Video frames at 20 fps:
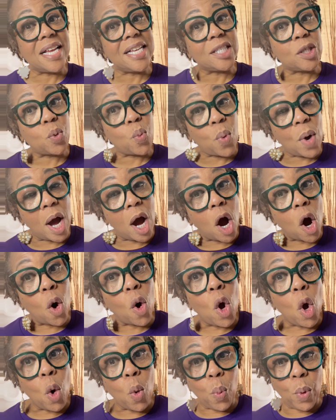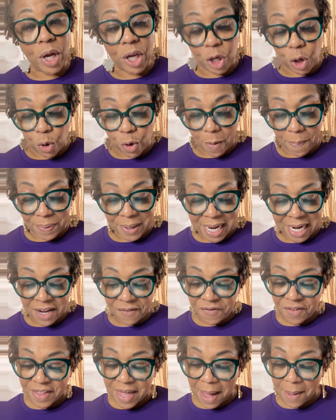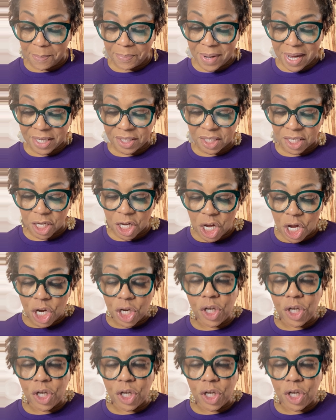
as well when you are planning for that budget.